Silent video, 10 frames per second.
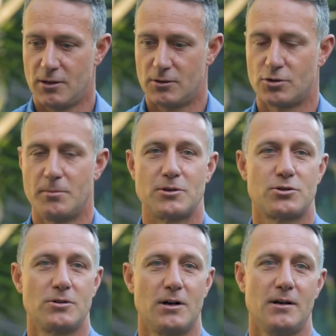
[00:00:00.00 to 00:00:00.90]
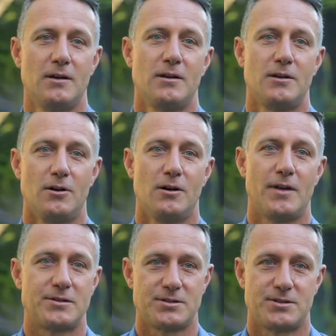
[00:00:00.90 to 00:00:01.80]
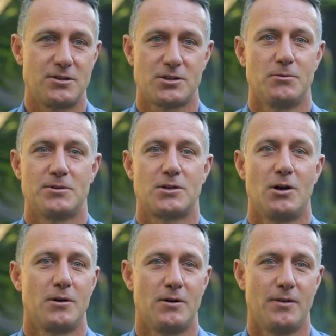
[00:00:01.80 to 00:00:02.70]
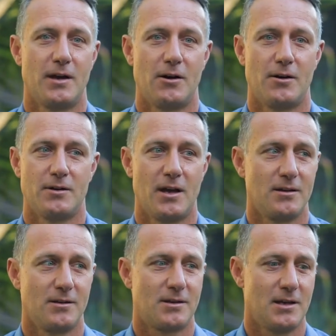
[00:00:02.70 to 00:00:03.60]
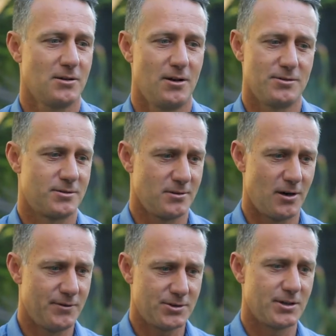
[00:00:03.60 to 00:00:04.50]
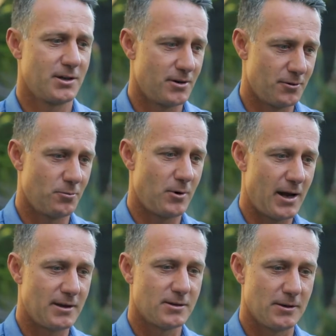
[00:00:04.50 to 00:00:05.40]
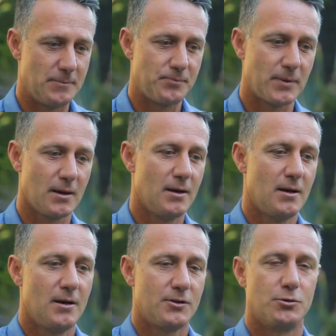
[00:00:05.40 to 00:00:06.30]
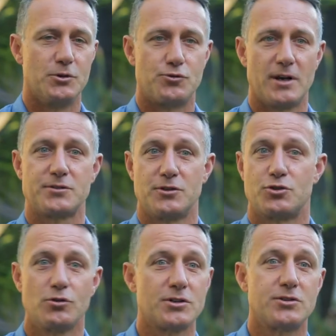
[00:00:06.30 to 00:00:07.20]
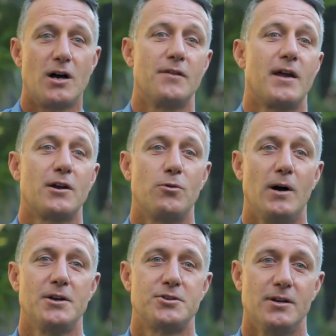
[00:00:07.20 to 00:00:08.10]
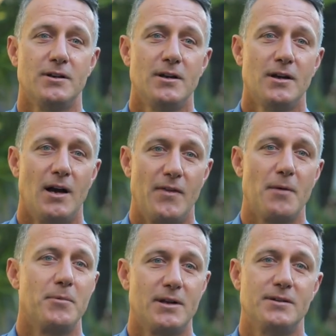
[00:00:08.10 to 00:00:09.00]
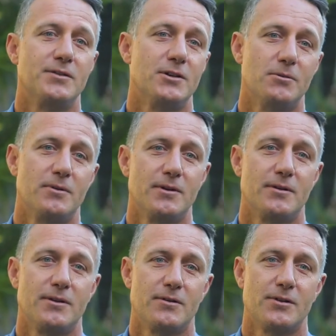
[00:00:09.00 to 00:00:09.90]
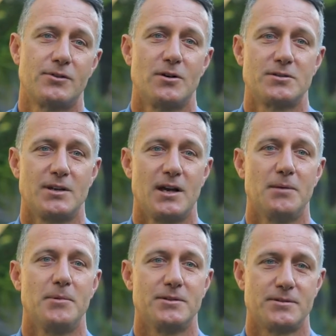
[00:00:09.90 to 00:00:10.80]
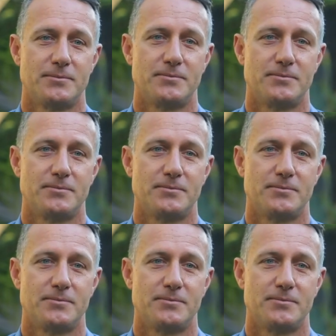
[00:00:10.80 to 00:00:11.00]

and too much sugar. You know, that's essentially what's going on there. And, and ketones obviously are a way to, to address the sugar side of that equation, and then we need to deal with the, the, the toxic elements.